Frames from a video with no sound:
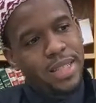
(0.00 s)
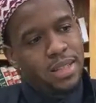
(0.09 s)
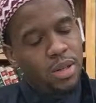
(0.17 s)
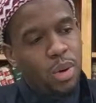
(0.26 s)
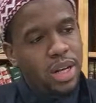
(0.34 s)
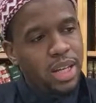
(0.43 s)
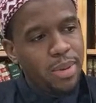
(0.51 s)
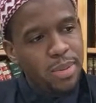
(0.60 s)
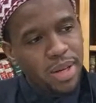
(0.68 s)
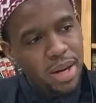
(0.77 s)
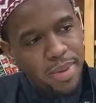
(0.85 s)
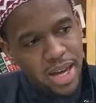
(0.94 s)
The wali may
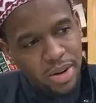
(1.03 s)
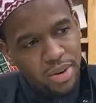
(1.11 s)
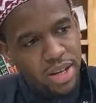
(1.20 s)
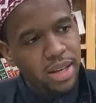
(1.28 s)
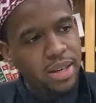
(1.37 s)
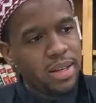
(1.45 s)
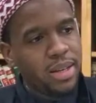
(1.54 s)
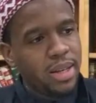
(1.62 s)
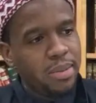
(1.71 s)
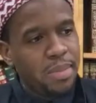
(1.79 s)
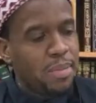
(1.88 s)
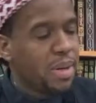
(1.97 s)
become angry,
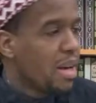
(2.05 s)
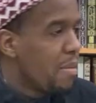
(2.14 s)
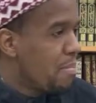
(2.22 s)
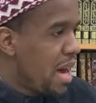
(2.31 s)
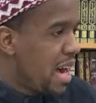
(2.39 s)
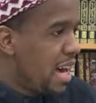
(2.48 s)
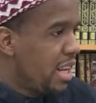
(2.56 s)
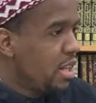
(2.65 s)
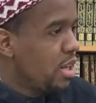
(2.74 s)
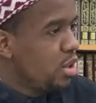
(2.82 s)
he may become mad.